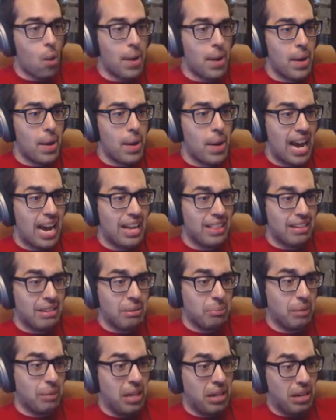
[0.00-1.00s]
Oh my
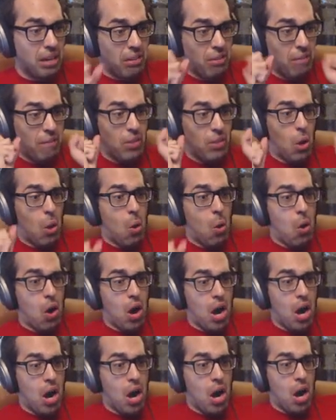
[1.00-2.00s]
god, there's blood on the
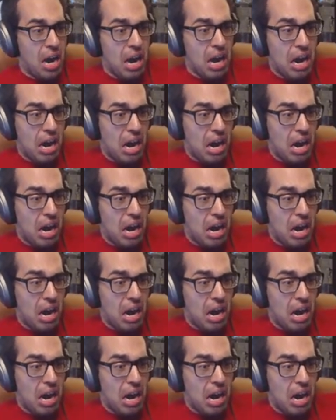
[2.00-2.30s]
floor.